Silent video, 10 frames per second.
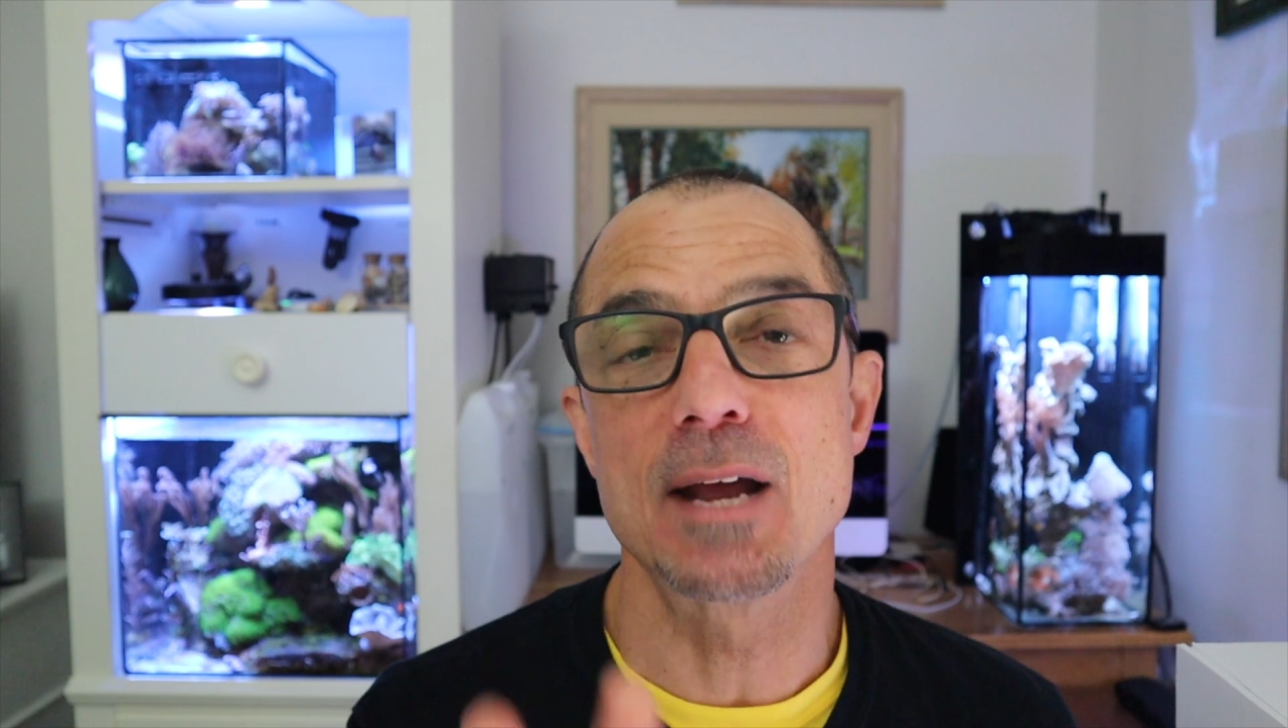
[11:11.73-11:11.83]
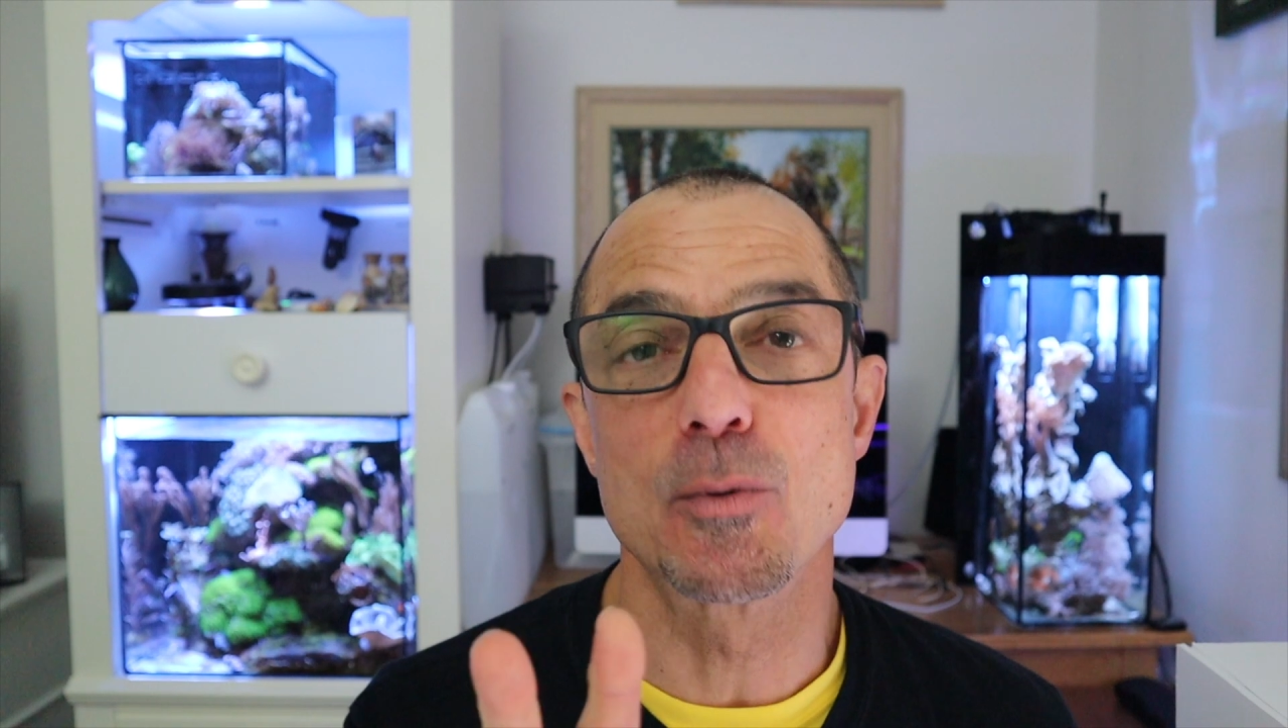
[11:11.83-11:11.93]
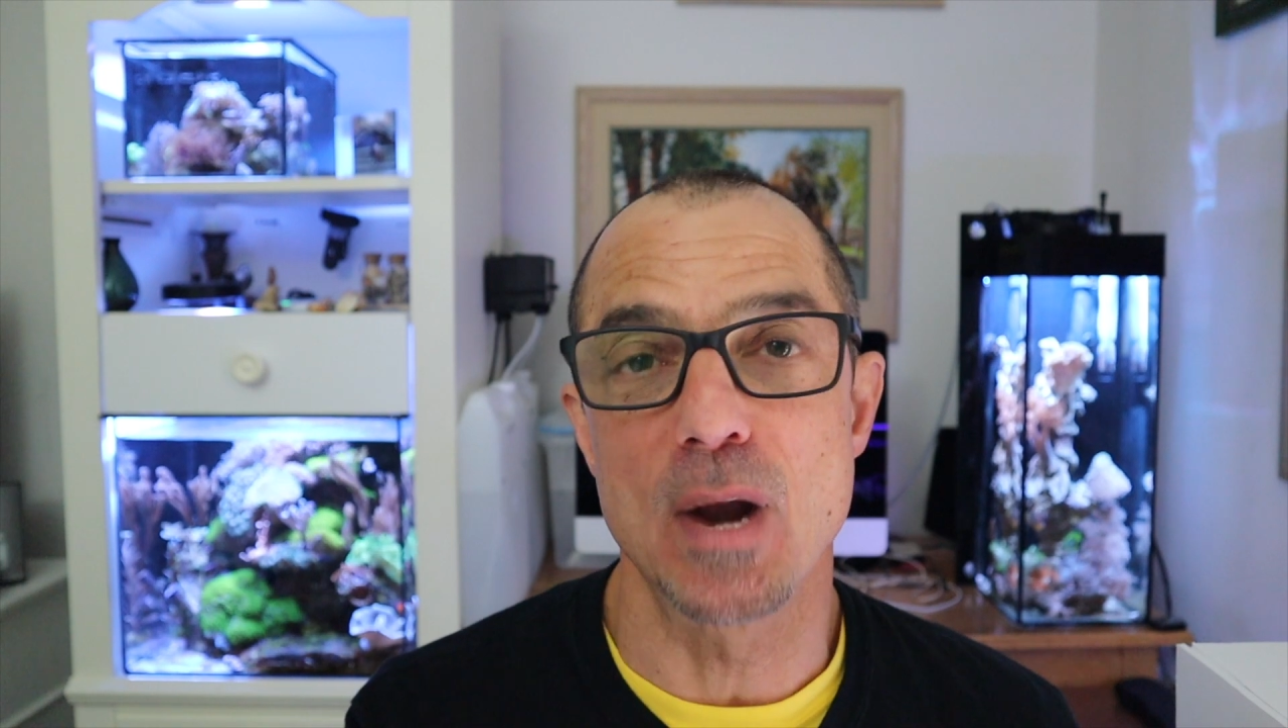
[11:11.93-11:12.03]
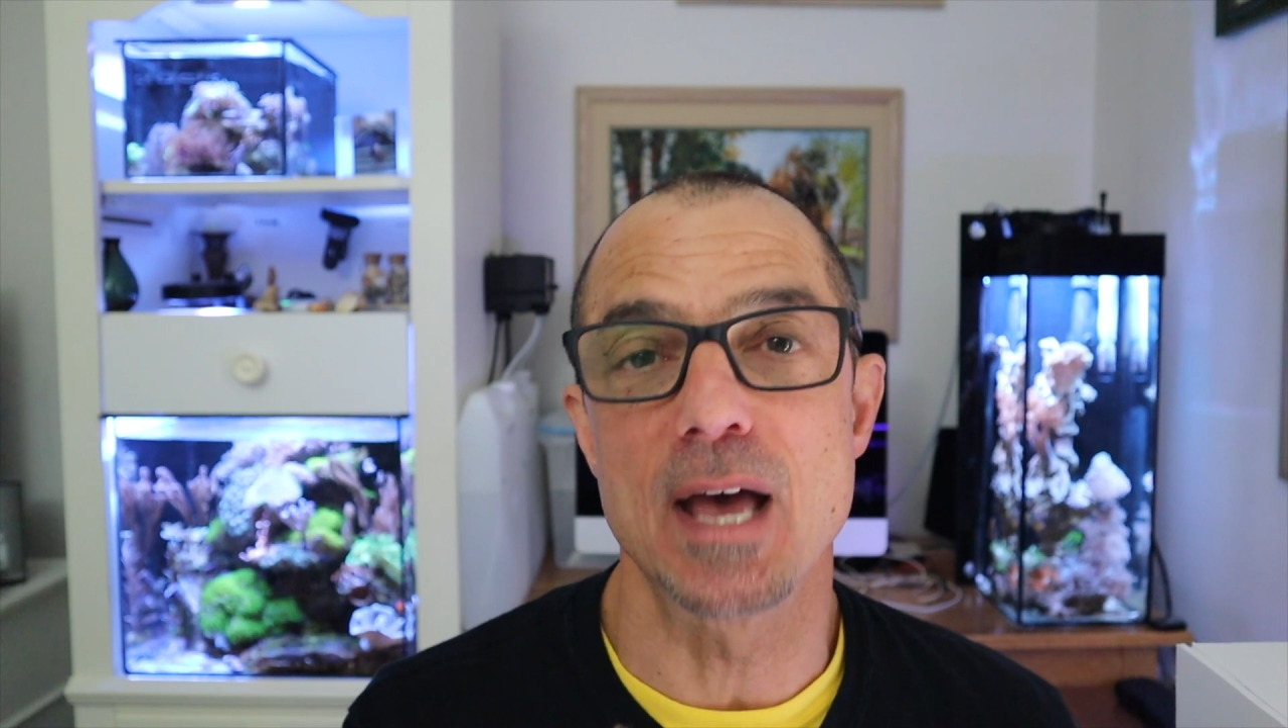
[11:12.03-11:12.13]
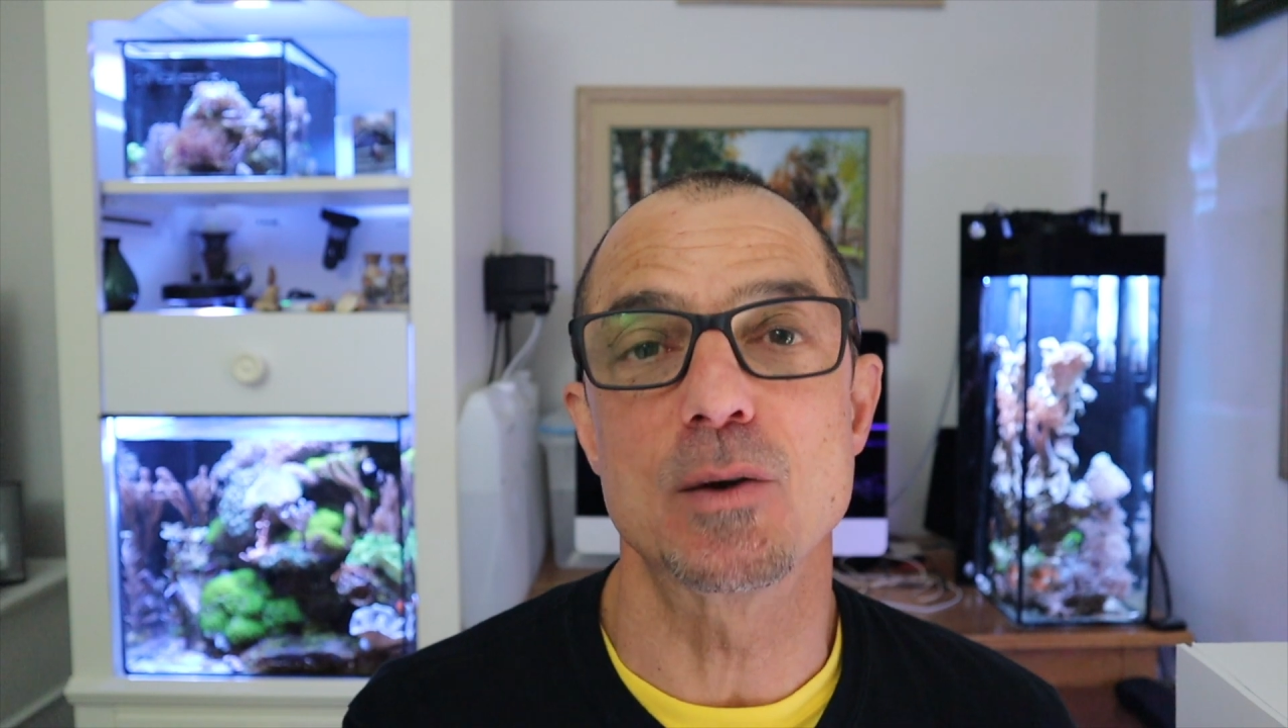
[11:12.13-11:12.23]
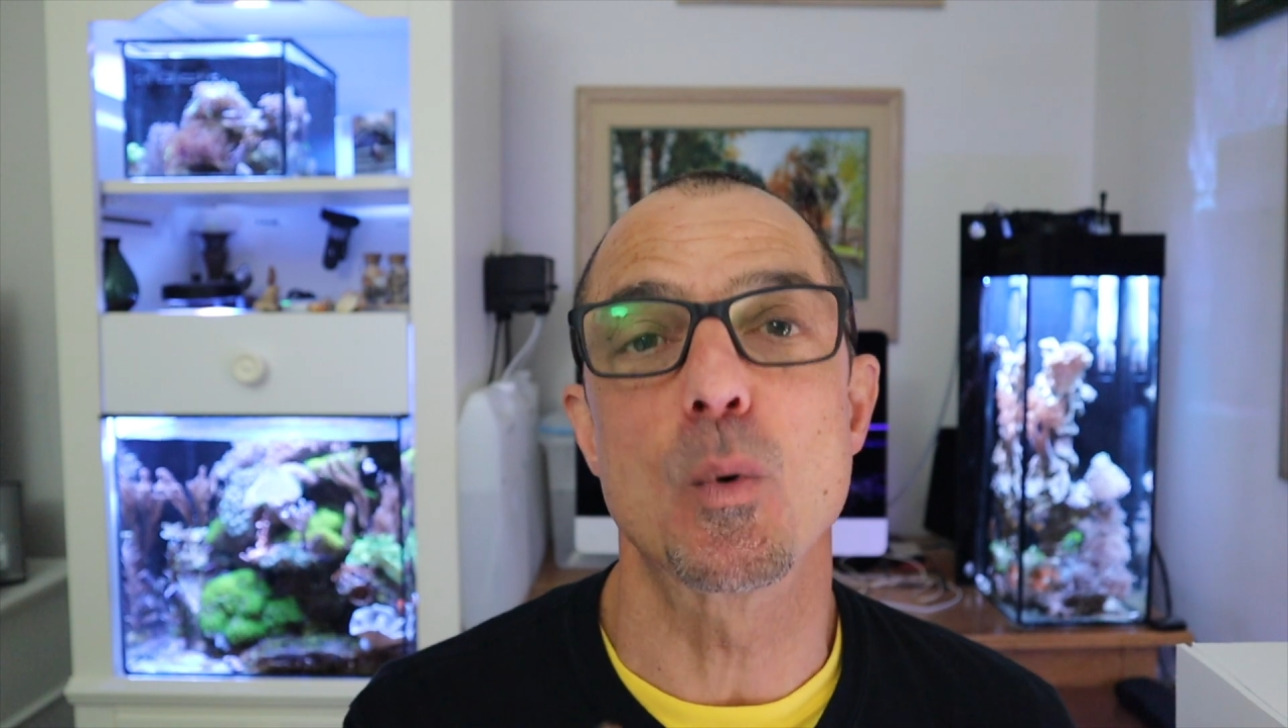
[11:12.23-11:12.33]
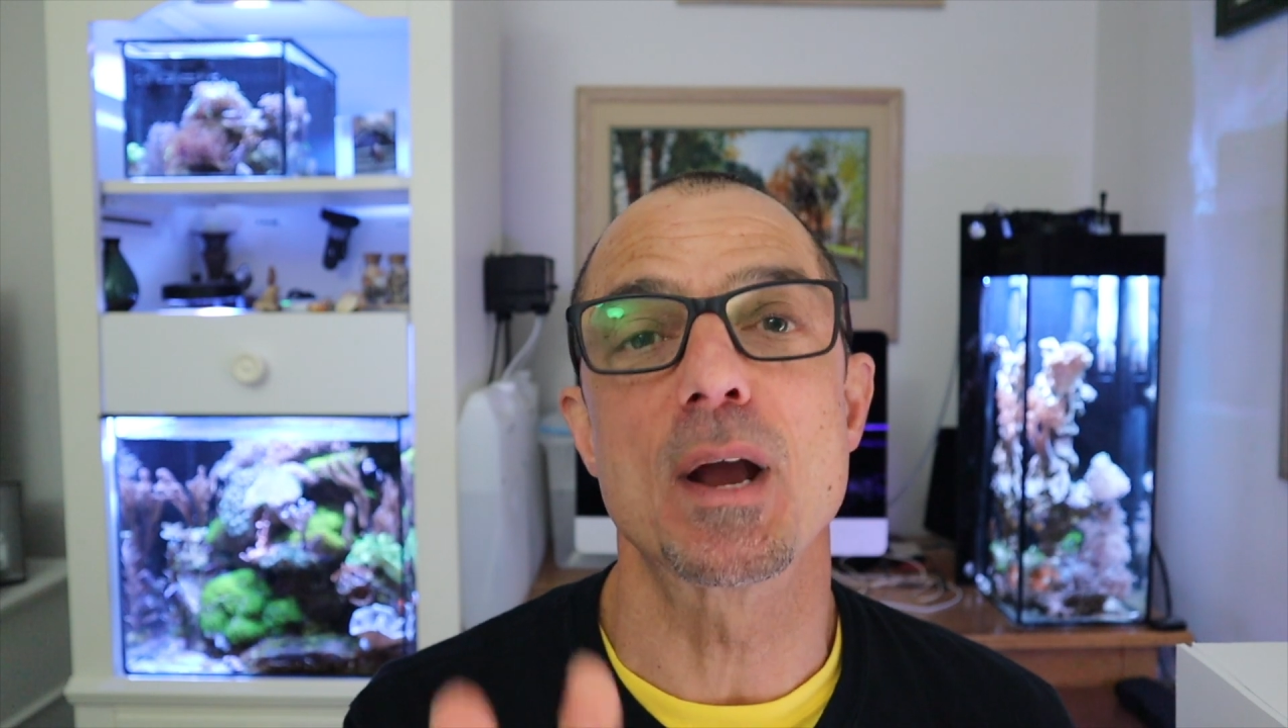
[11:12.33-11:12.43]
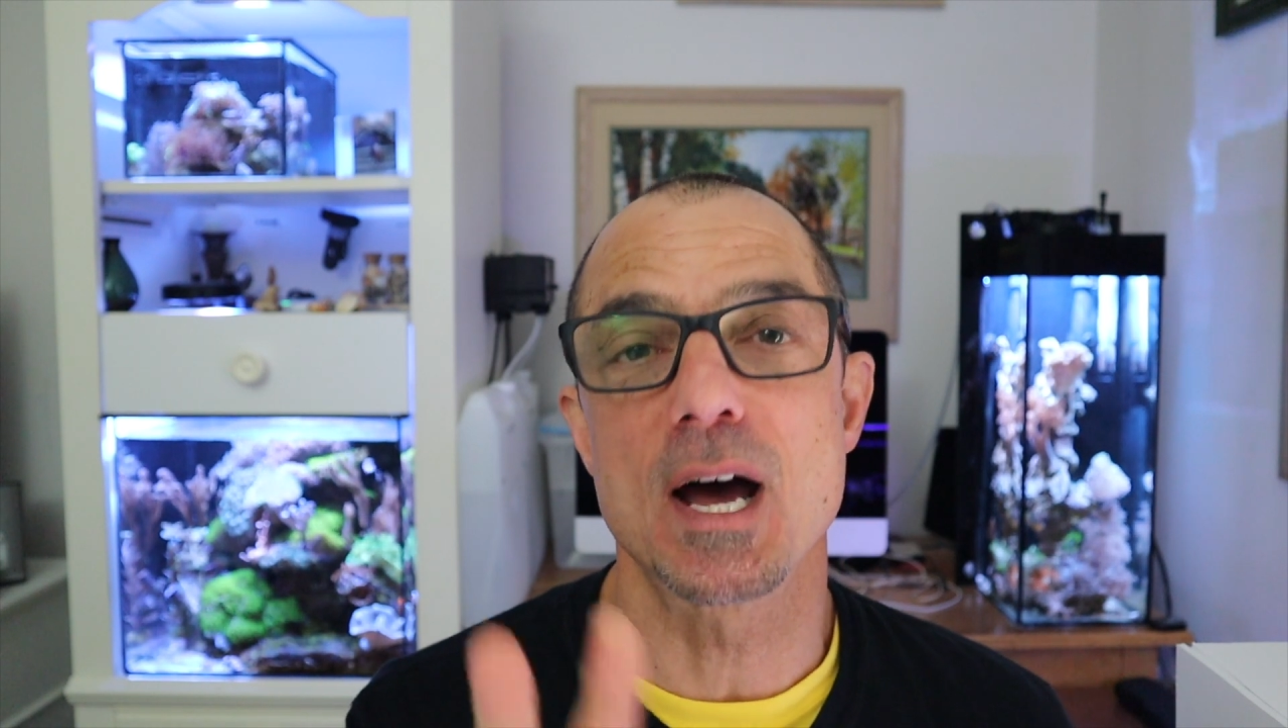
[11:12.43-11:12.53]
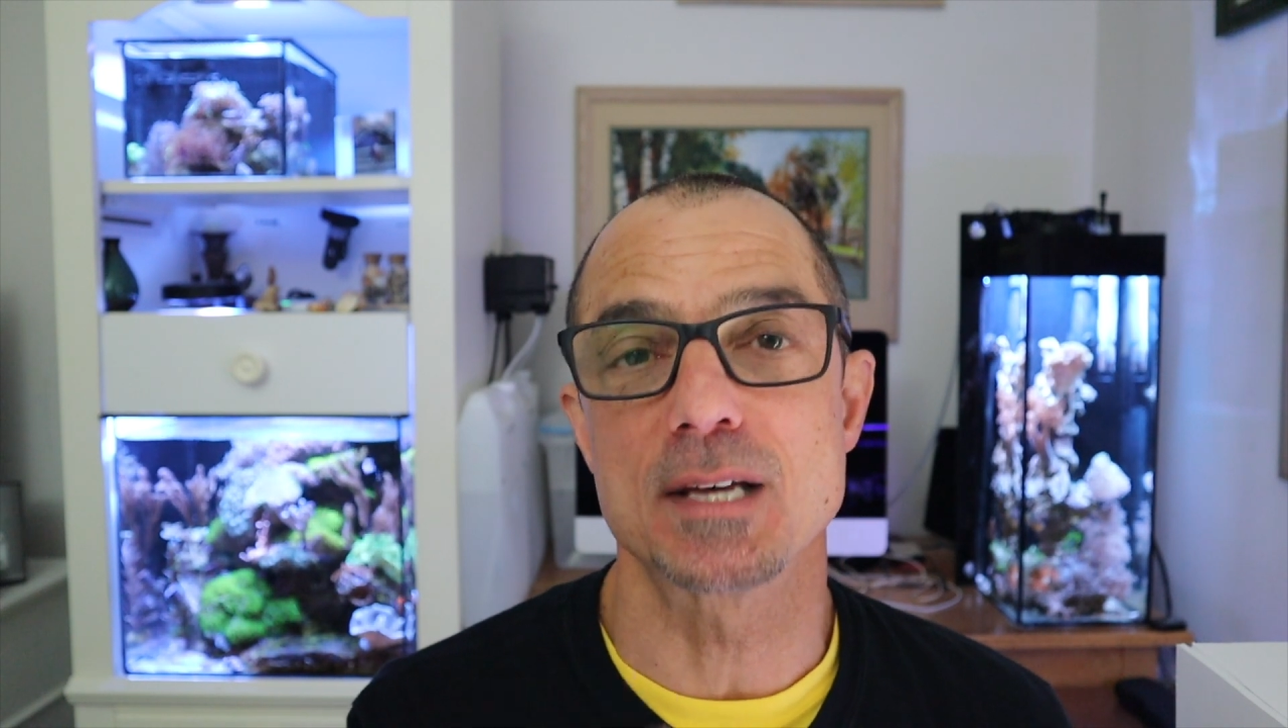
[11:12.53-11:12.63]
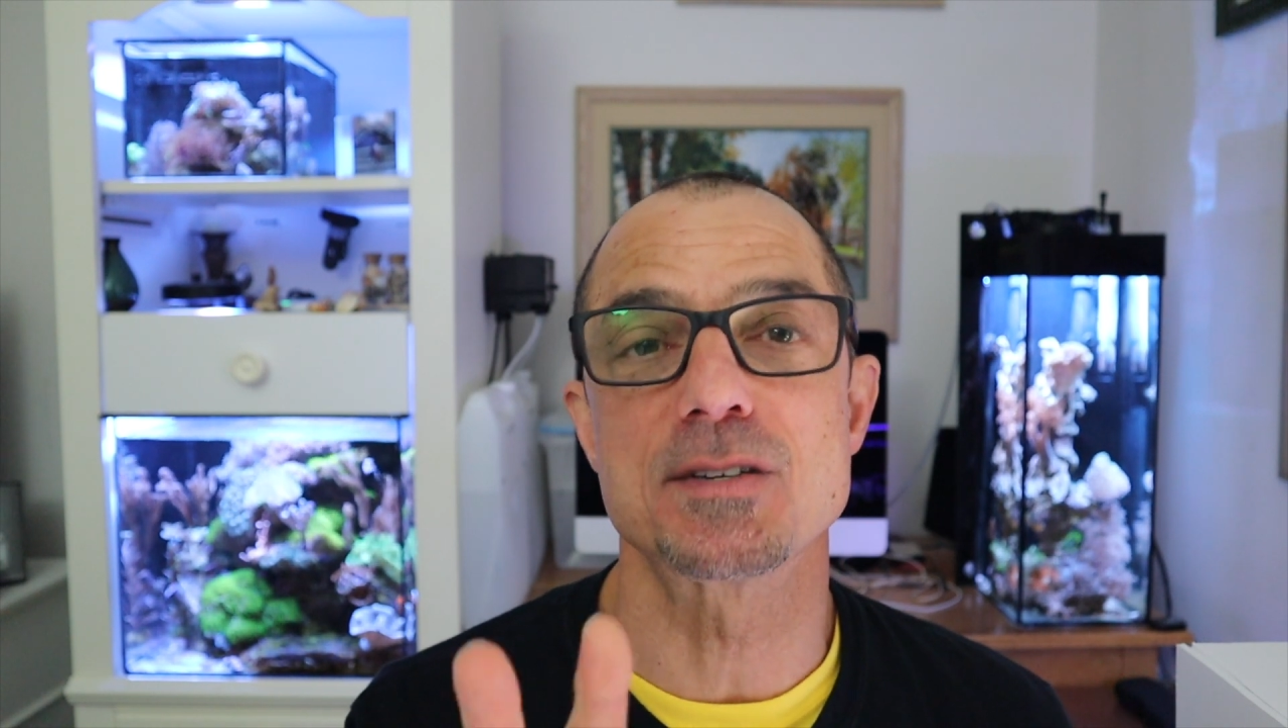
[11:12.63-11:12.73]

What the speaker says: read when I